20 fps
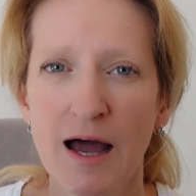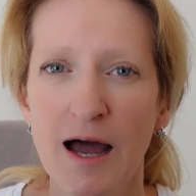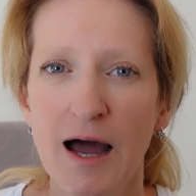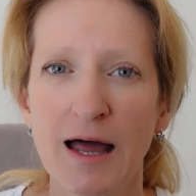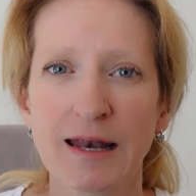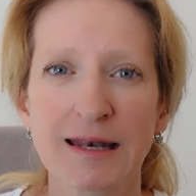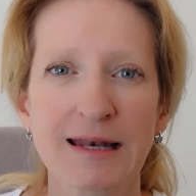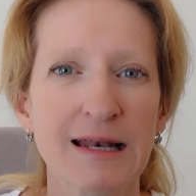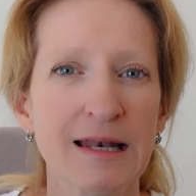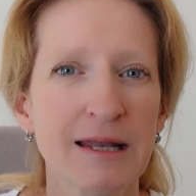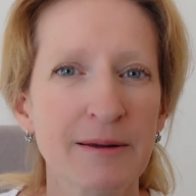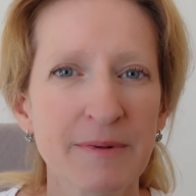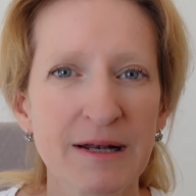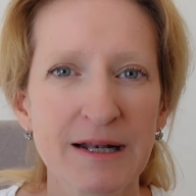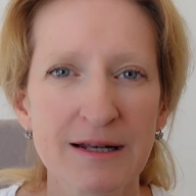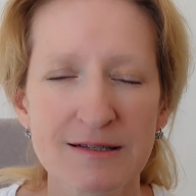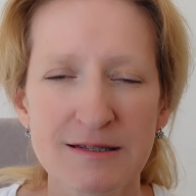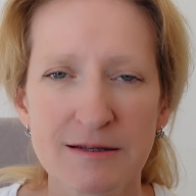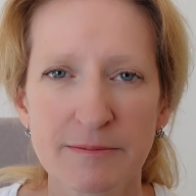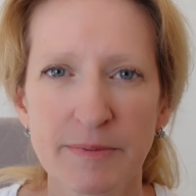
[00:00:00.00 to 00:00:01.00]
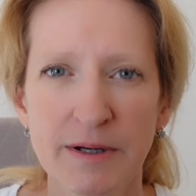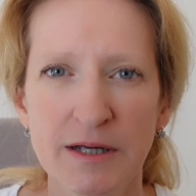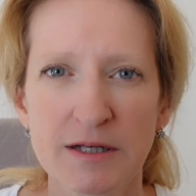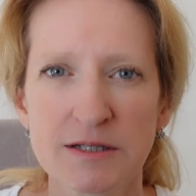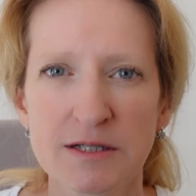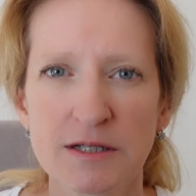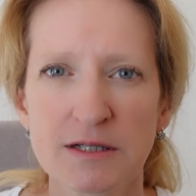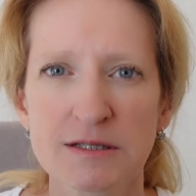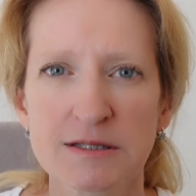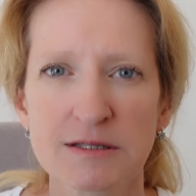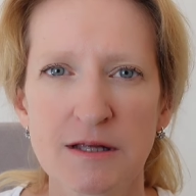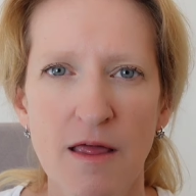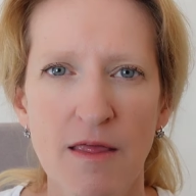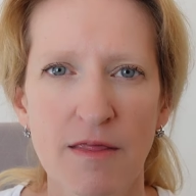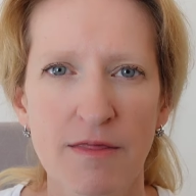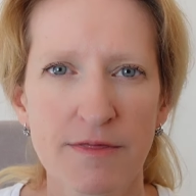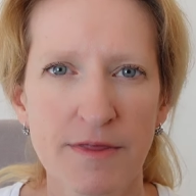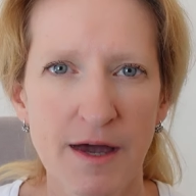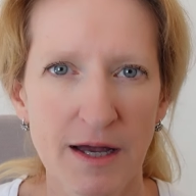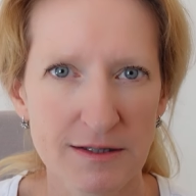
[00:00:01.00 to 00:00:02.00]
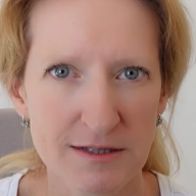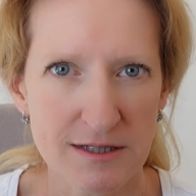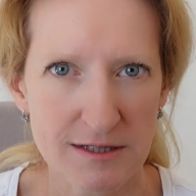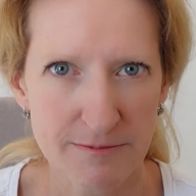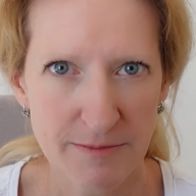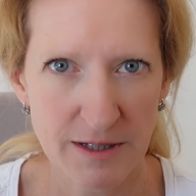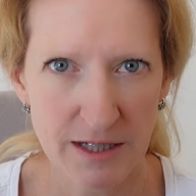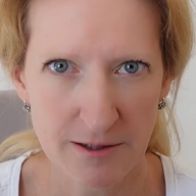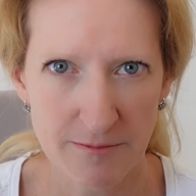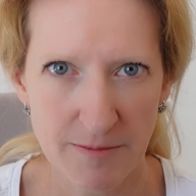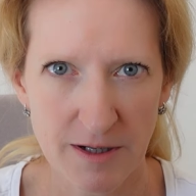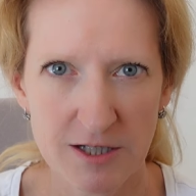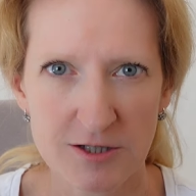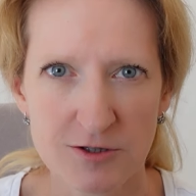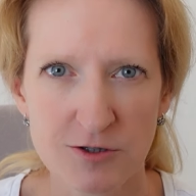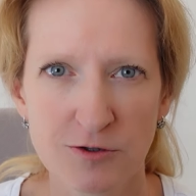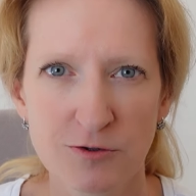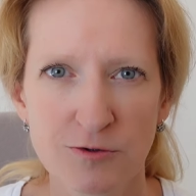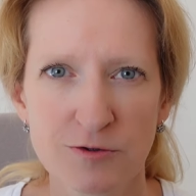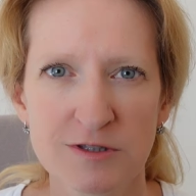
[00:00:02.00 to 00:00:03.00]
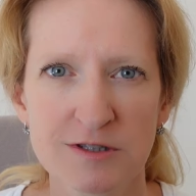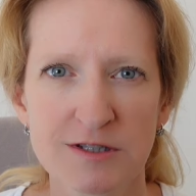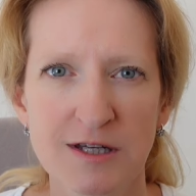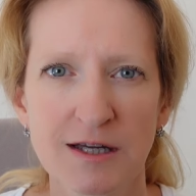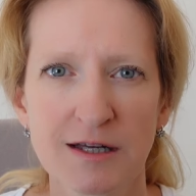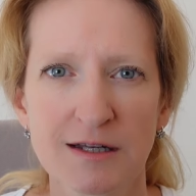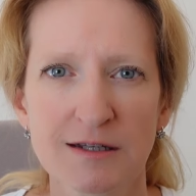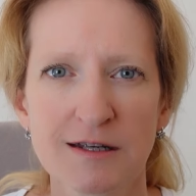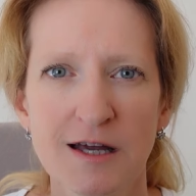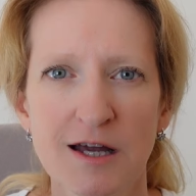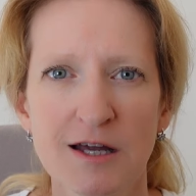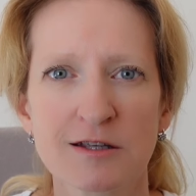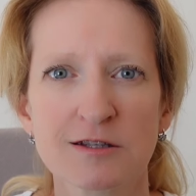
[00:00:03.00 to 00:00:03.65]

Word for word: and limitless abundance, that's me in my true state.